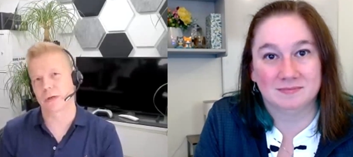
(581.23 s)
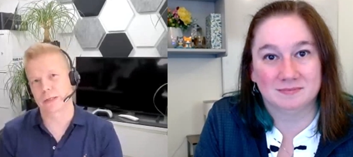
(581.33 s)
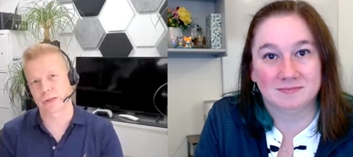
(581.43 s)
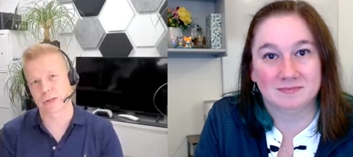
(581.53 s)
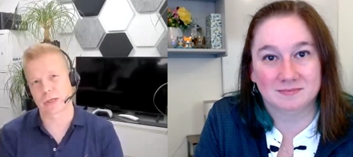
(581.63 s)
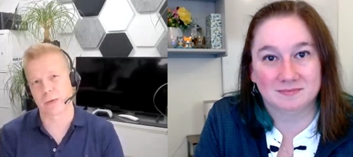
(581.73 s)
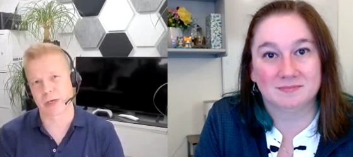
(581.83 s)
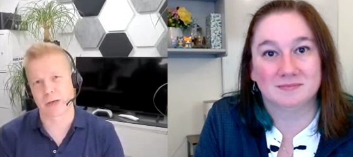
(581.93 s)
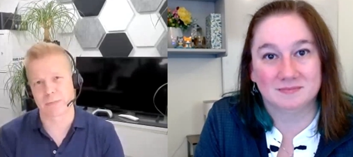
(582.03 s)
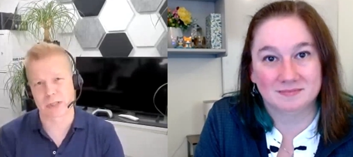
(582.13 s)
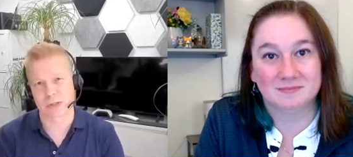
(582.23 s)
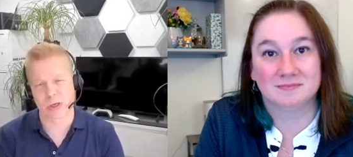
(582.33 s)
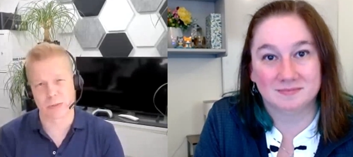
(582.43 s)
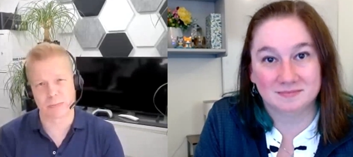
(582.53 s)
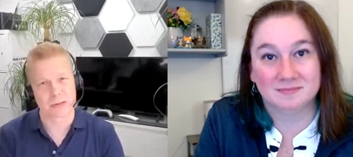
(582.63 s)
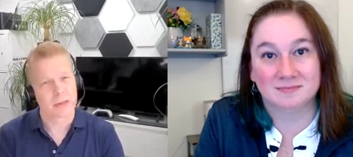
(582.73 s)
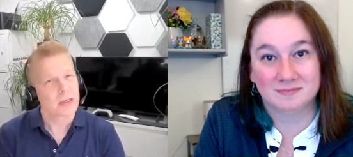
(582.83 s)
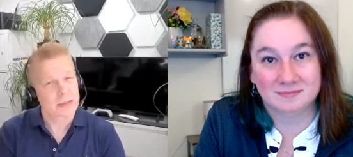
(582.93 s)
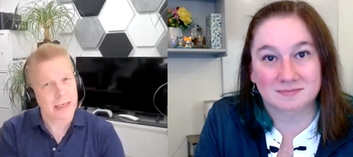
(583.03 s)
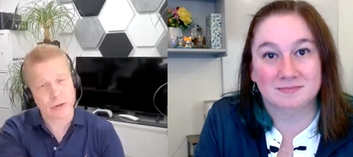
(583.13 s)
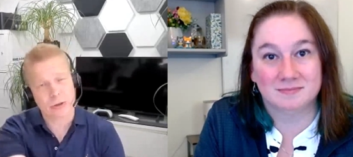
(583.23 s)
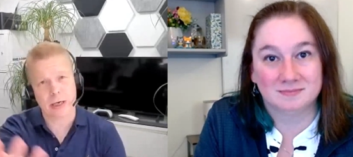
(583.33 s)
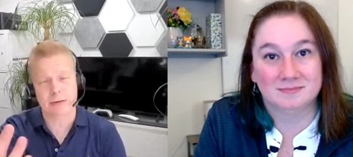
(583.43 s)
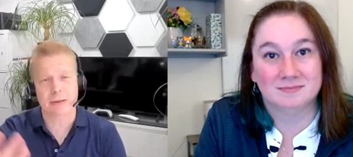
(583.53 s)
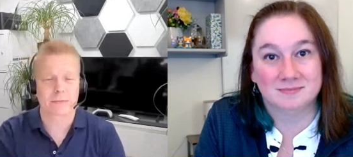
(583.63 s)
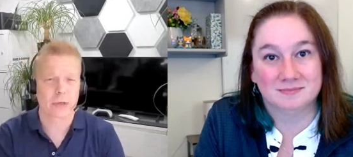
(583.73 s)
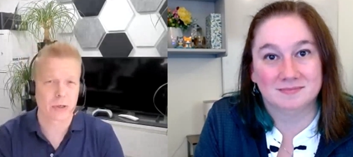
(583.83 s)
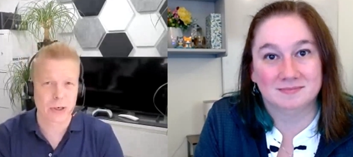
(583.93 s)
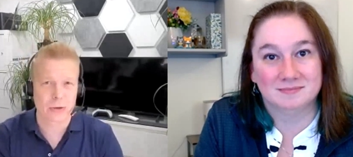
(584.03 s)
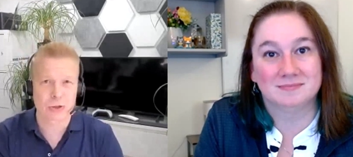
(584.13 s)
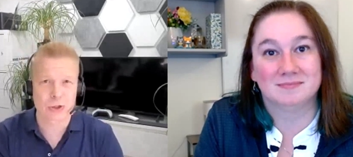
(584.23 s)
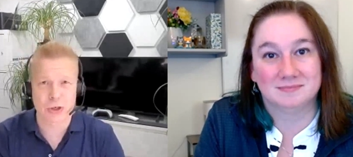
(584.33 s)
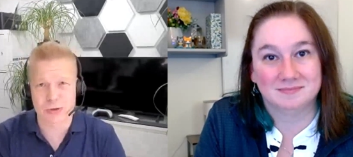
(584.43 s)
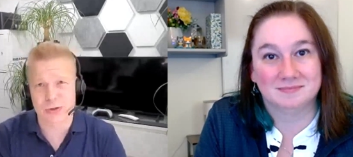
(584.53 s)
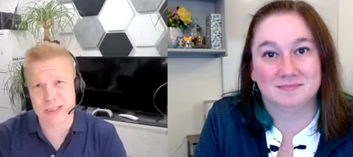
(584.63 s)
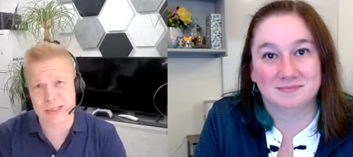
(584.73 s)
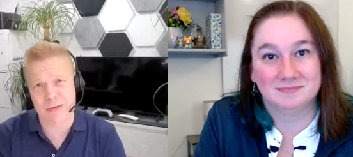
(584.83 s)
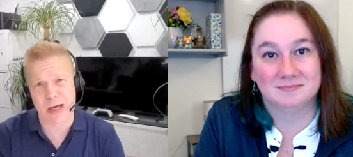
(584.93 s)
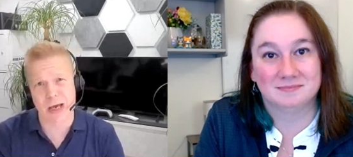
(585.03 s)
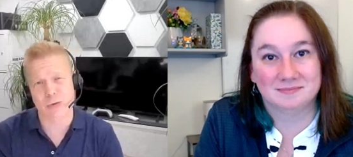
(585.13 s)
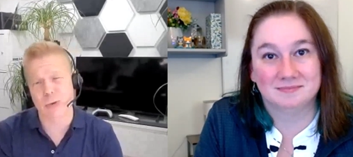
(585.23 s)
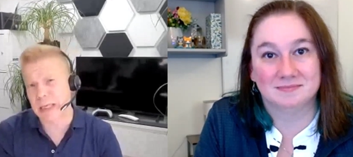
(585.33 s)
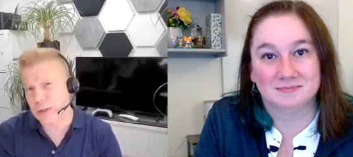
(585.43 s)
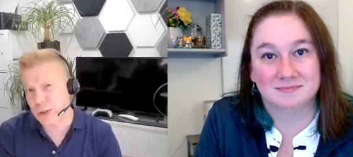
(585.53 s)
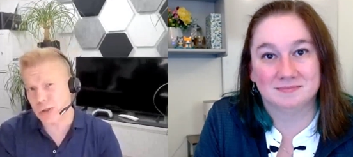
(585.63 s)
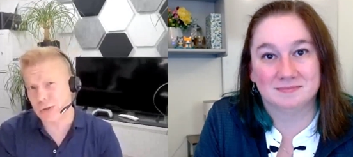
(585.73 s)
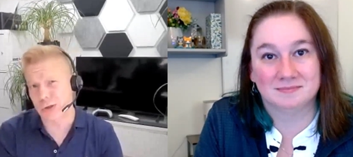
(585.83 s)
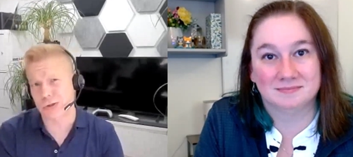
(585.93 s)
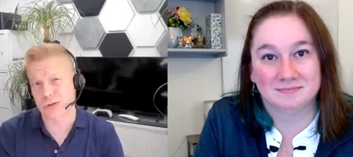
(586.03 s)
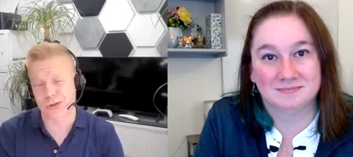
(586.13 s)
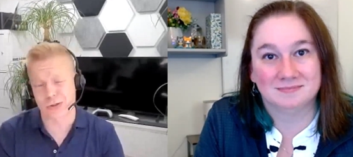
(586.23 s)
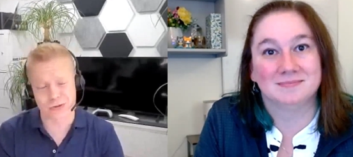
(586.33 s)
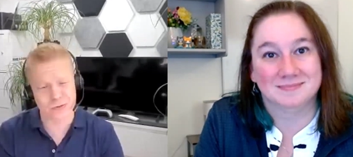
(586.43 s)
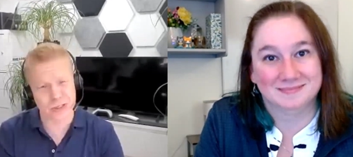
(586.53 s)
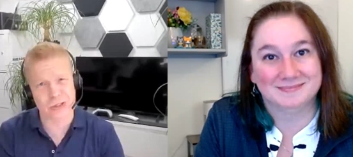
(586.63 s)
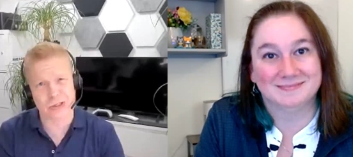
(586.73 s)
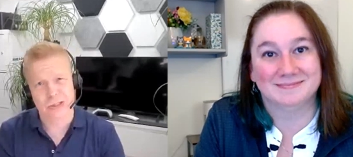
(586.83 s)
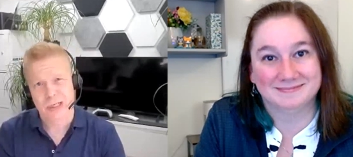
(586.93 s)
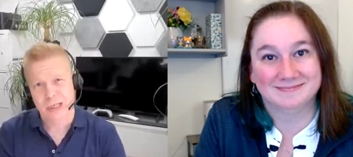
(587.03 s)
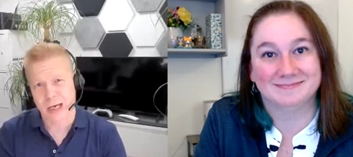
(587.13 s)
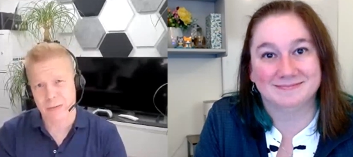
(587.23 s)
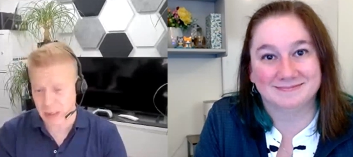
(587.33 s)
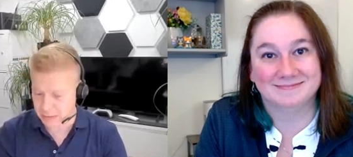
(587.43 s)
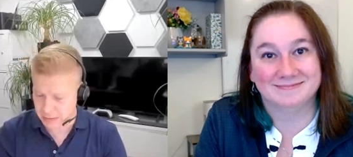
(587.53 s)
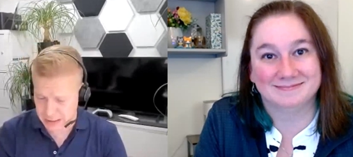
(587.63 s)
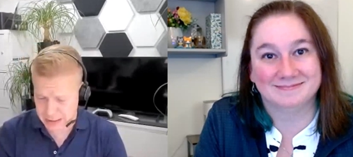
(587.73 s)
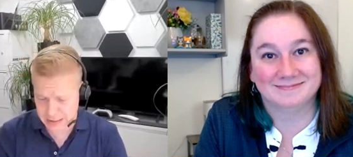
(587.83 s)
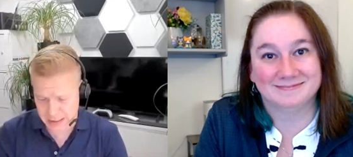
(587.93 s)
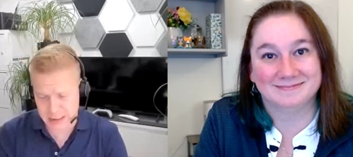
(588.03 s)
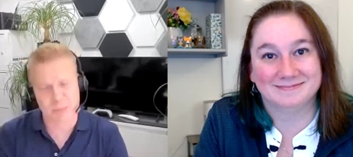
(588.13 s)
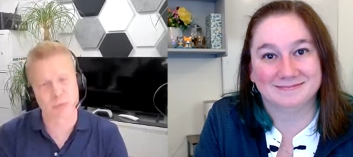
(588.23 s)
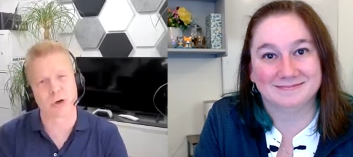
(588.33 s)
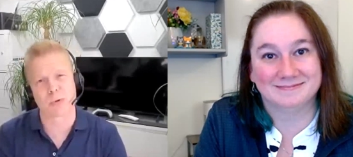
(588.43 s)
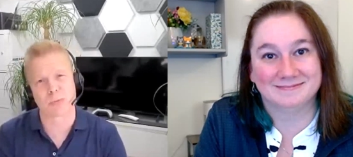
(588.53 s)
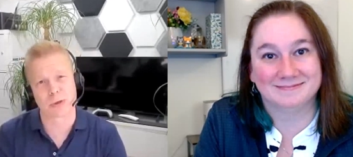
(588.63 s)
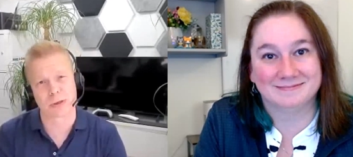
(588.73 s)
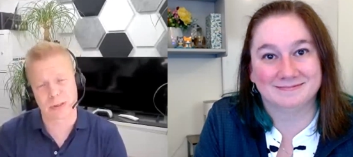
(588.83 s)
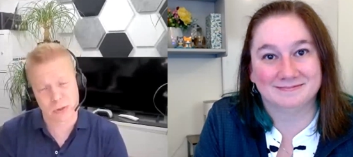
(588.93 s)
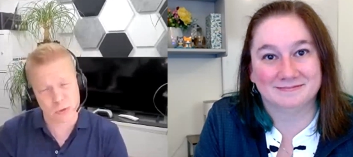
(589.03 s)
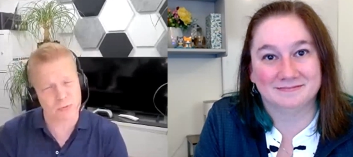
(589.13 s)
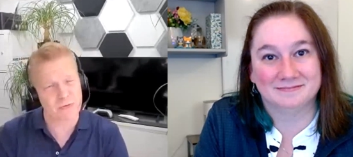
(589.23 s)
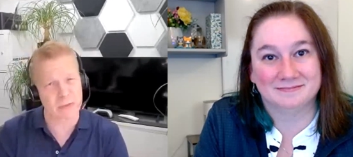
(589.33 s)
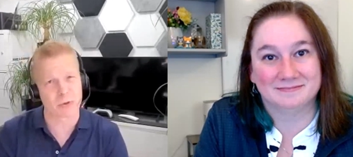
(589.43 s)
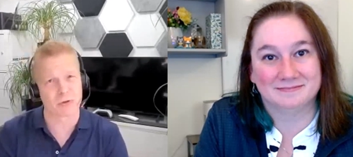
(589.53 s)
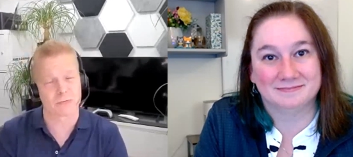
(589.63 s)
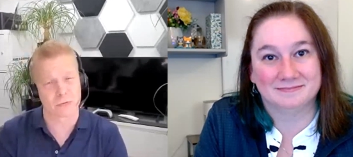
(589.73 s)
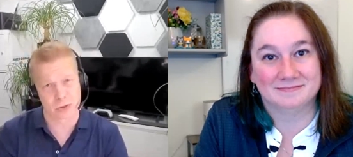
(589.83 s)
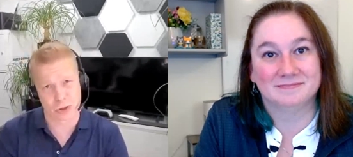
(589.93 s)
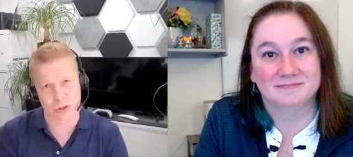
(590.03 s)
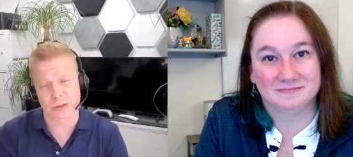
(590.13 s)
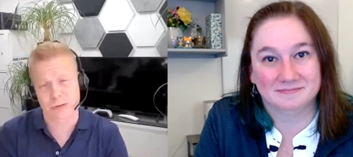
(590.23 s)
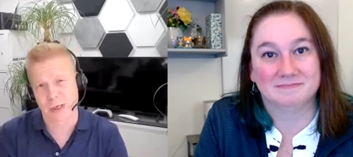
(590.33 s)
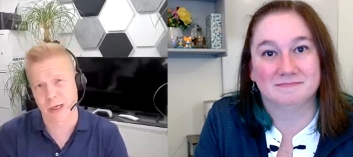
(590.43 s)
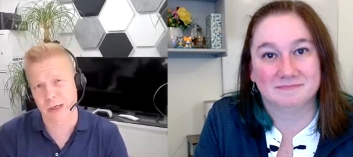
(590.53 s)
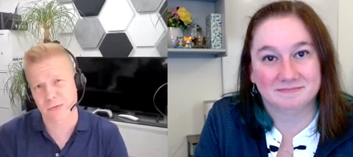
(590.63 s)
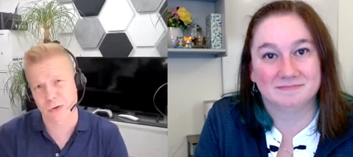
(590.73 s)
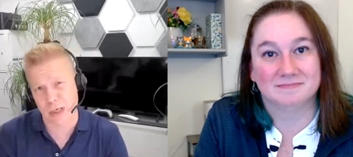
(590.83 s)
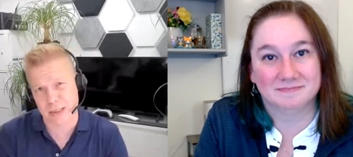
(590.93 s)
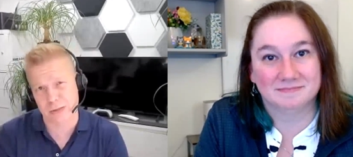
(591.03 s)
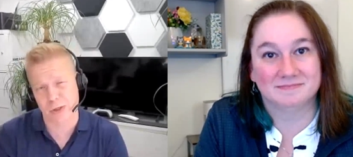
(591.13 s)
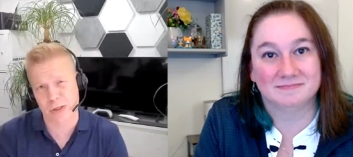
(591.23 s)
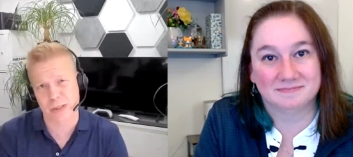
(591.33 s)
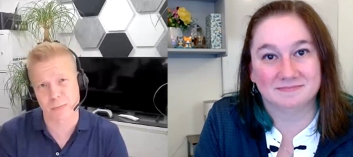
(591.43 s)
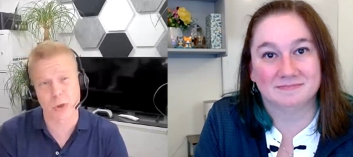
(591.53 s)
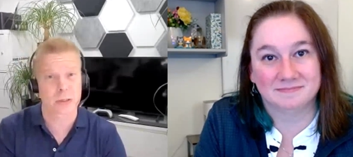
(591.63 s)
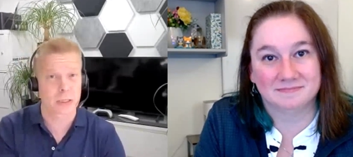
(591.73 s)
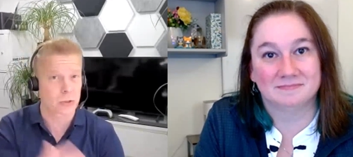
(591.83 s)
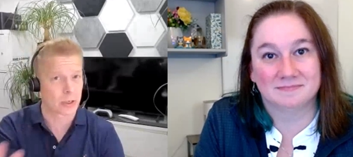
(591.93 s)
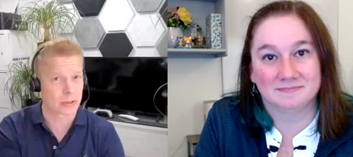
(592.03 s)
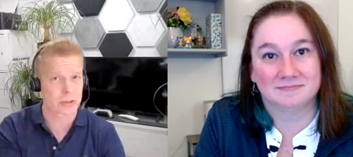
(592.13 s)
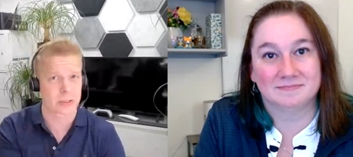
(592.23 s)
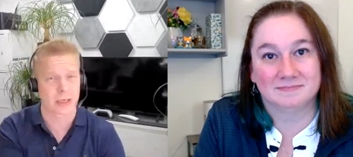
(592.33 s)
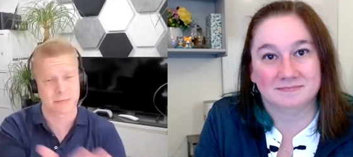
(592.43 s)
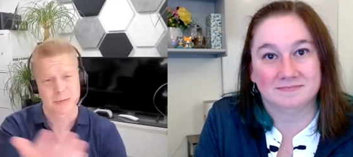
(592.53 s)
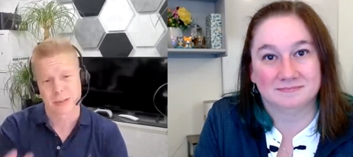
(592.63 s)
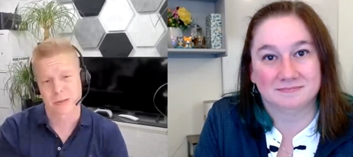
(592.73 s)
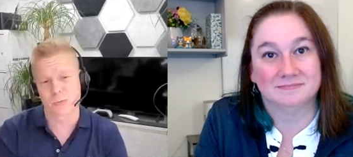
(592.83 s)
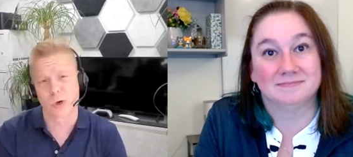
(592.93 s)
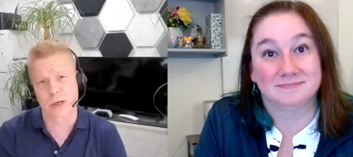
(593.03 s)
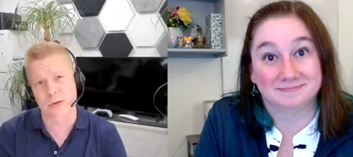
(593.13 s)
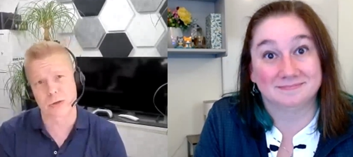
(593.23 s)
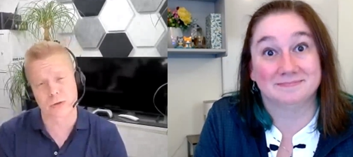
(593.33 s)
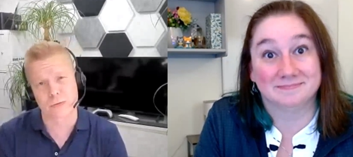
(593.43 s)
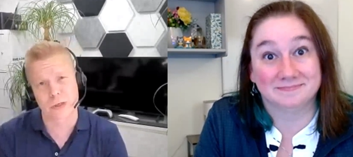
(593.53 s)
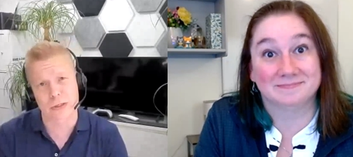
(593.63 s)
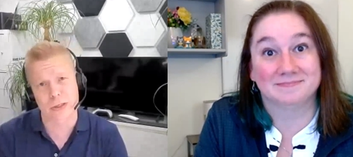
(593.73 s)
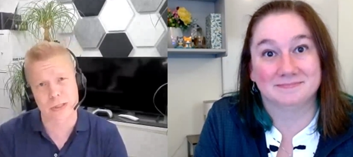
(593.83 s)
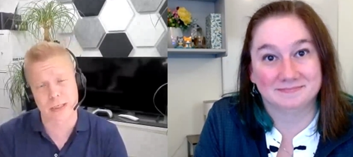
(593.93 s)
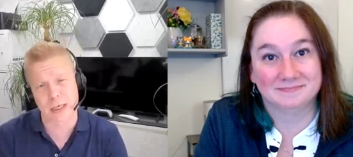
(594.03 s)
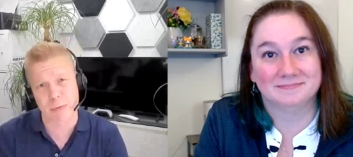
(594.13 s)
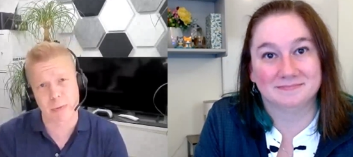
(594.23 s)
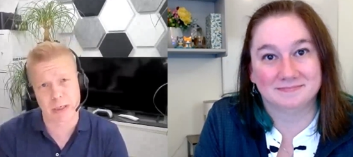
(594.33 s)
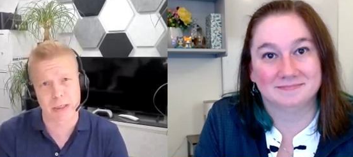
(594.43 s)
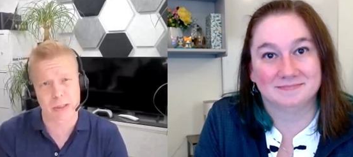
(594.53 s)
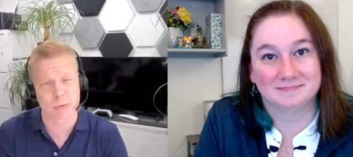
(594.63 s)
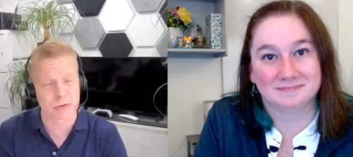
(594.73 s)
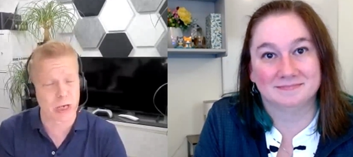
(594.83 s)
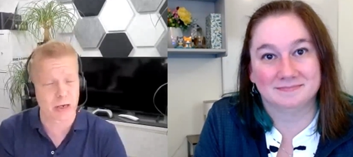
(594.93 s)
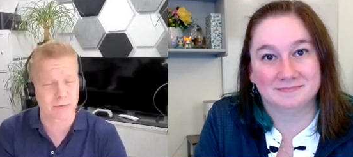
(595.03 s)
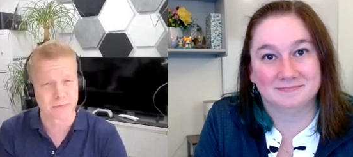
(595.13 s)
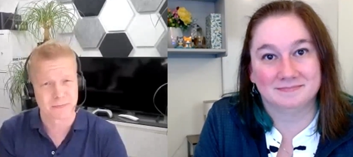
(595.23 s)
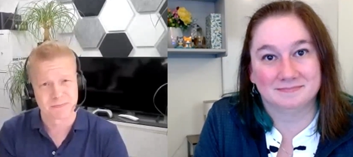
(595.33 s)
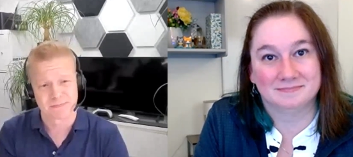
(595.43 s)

Speaker 1: new features coming up as well but thank you cathy uh, on joining on this uh, quick intro on the on the feature um, and this is probably it's super valuable for sure uh, for customers and partners to understand what are the new features and capabilities which we have